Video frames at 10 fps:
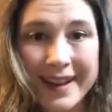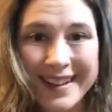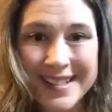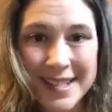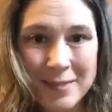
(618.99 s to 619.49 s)

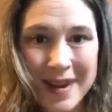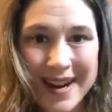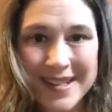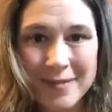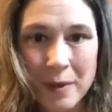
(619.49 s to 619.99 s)
it's a
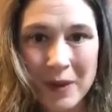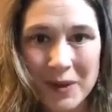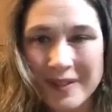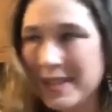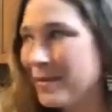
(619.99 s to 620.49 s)
surprise for
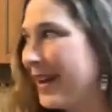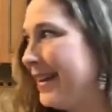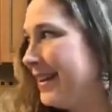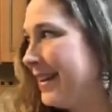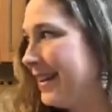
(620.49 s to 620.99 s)
both of us, right?